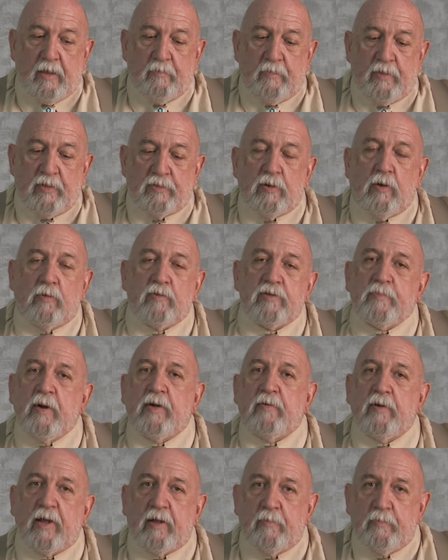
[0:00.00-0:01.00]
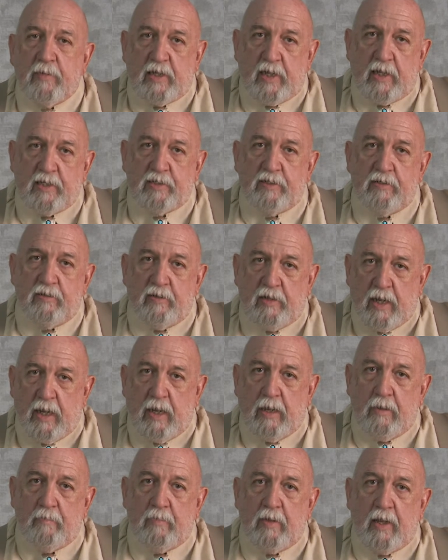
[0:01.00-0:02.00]
It's always my recommendation you
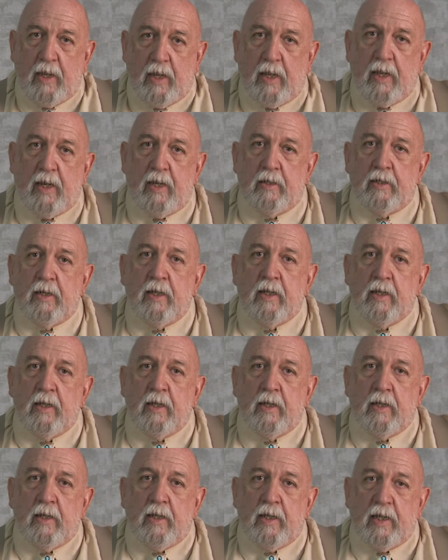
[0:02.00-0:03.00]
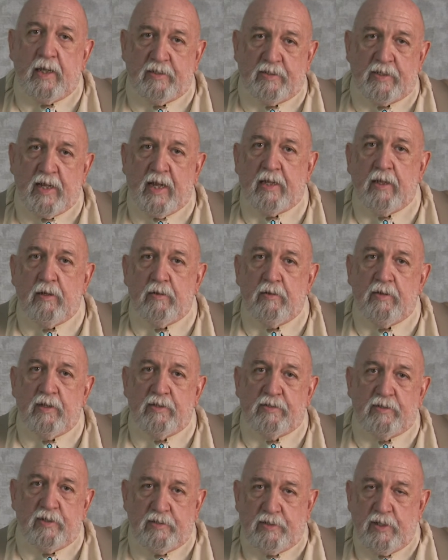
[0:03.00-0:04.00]
name an executor
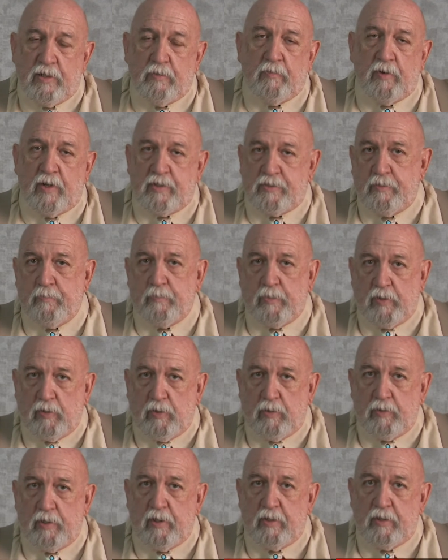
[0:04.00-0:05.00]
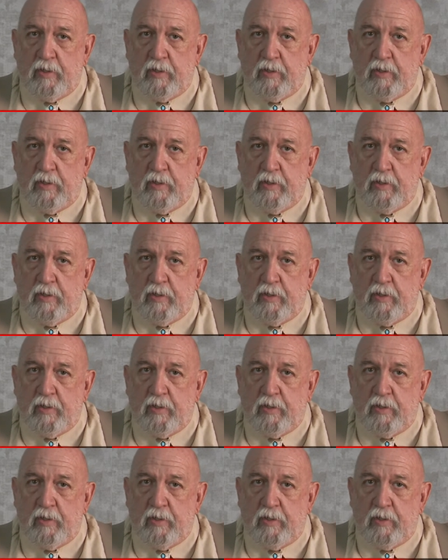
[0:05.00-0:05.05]
that's a generation below you.